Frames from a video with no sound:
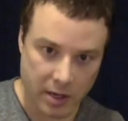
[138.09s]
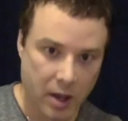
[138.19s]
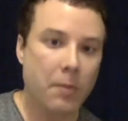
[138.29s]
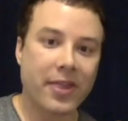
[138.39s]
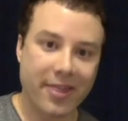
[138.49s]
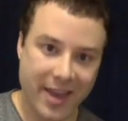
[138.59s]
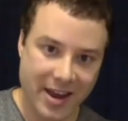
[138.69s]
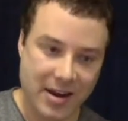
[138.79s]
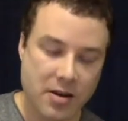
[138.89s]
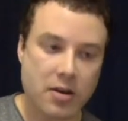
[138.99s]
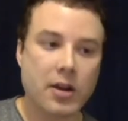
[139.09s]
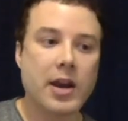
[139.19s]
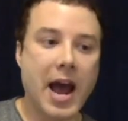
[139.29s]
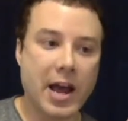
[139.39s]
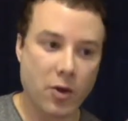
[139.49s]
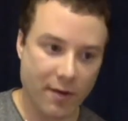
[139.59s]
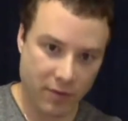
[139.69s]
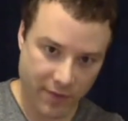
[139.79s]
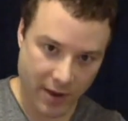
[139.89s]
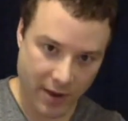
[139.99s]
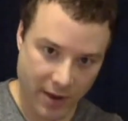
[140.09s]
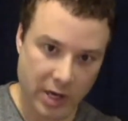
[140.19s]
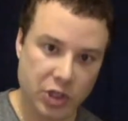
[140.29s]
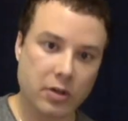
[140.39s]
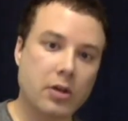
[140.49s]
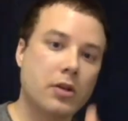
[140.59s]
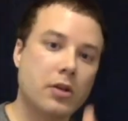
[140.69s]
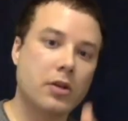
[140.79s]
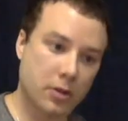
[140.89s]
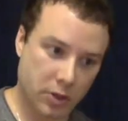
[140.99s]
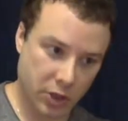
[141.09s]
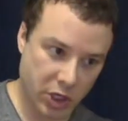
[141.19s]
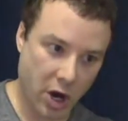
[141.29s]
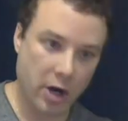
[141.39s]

but then now you have the foundation to start